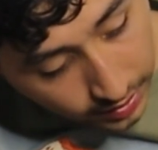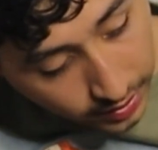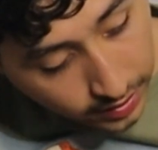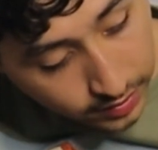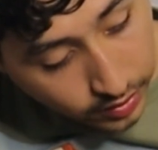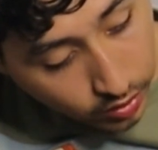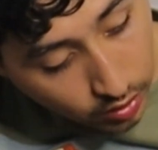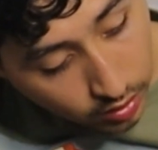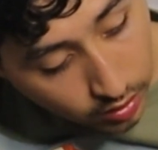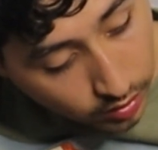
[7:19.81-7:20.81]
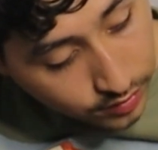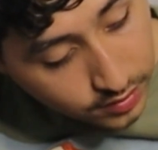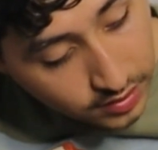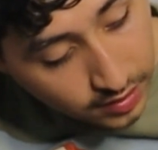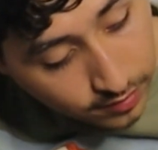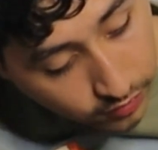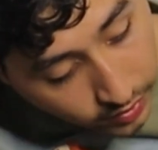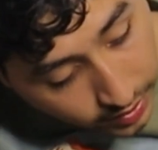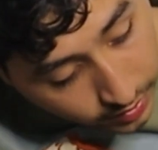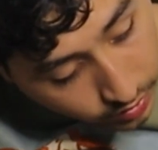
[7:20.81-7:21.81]
and they're all on the same
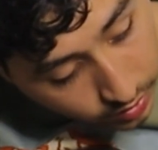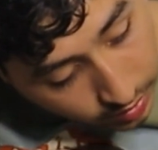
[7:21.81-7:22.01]
fret. You're